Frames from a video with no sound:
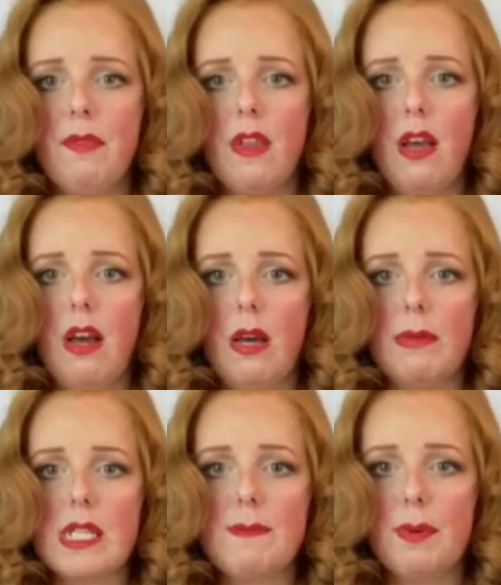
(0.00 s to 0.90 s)
Um,
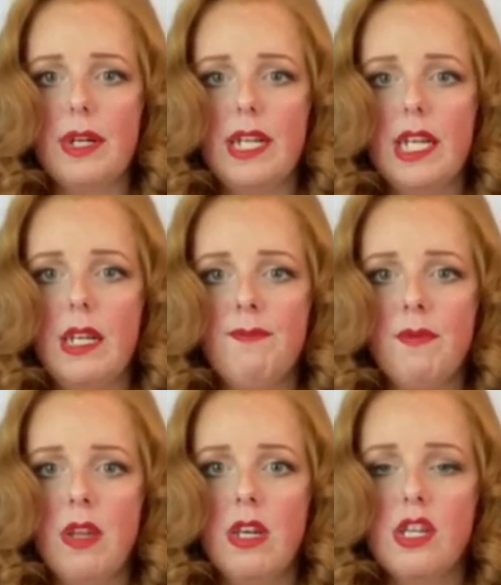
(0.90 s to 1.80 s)
it's pretty
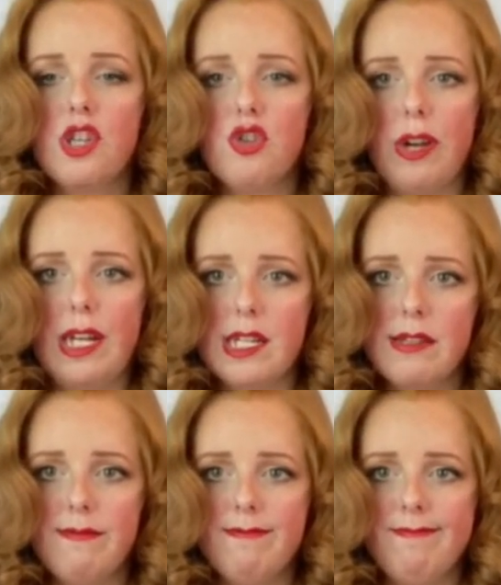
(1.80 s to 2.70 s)
straight,
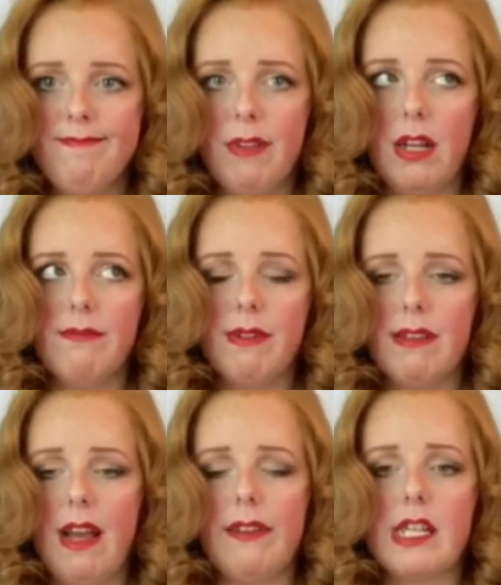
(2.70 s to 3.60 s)
not
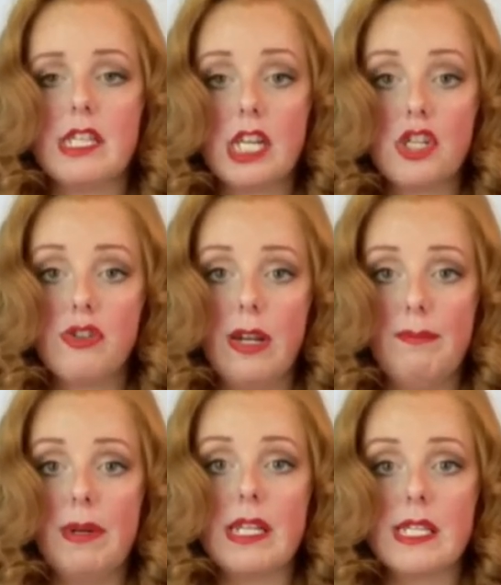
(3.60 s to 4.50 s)
exactly stick straight,
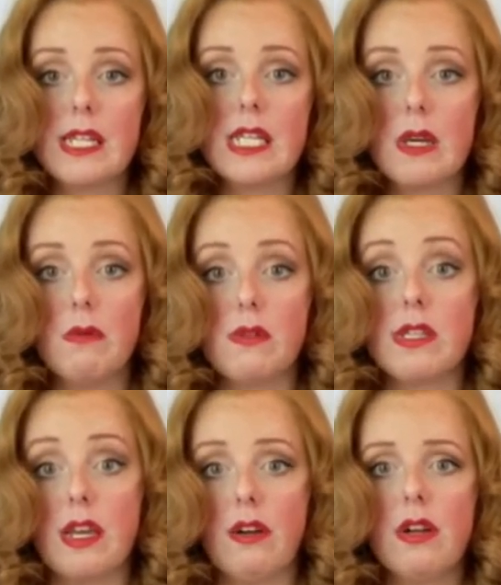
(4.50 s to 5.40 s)
but it's, it's almost
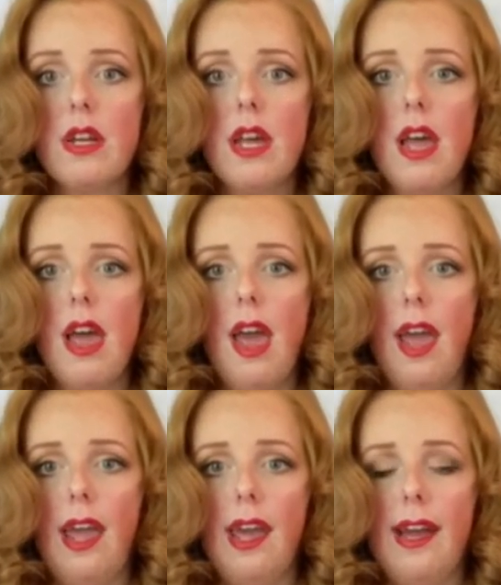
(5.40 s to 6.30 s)
there
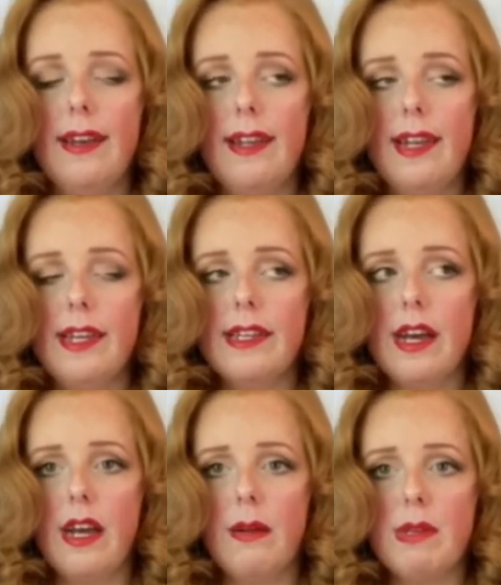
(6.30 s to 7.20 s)
and it
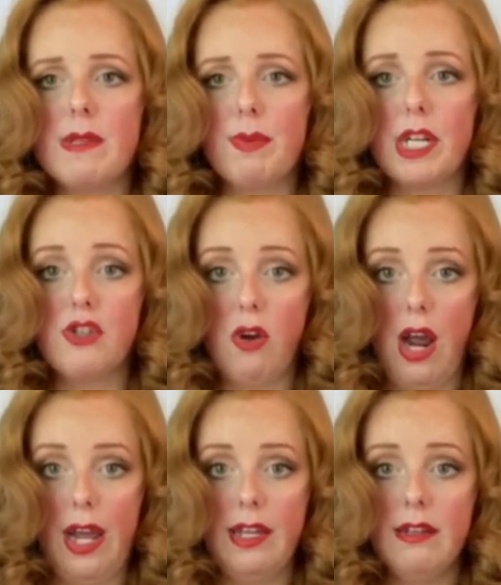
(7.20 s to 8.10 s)
um, is pretty
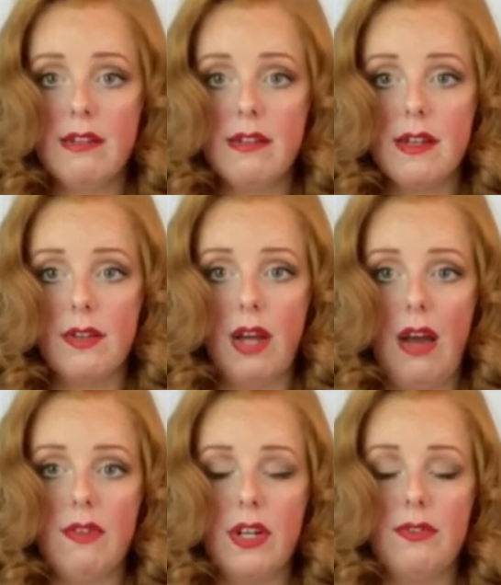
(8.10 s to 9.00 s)
dry. I don't
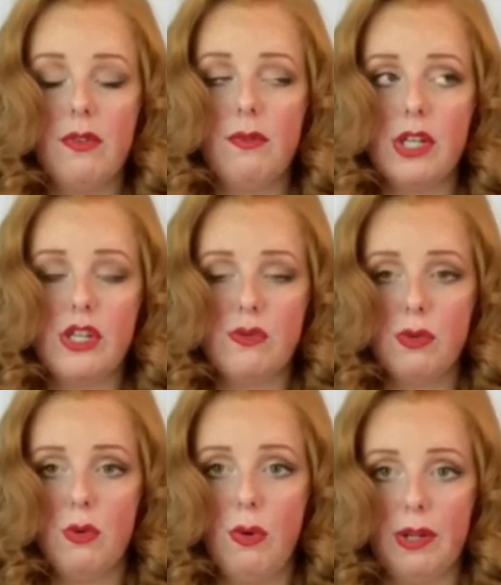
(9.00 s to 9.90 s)
have a lot of issues
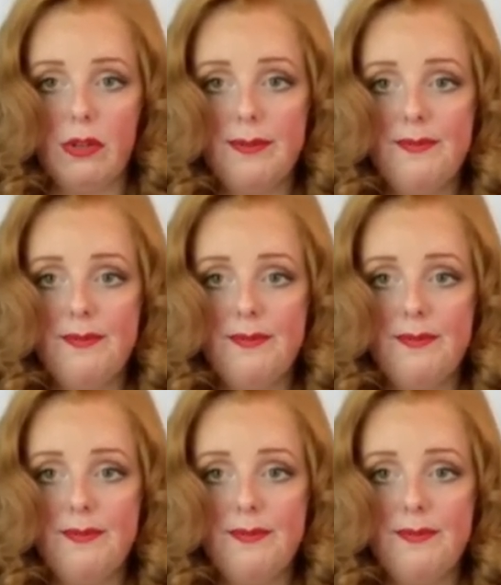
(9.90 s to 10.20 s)
with oil.